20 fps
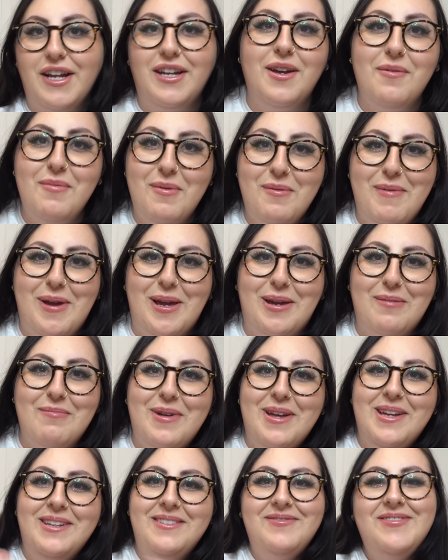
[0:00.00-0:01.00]
right, got my
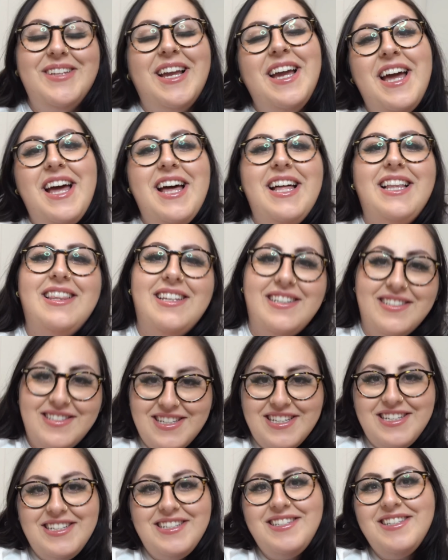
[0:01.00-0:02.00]
makeup on.
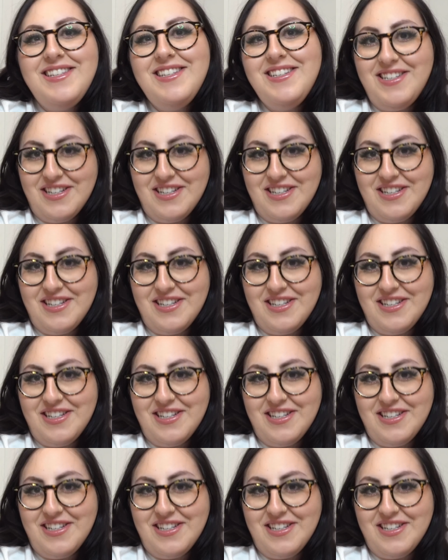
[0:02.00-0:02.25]
Let's get into the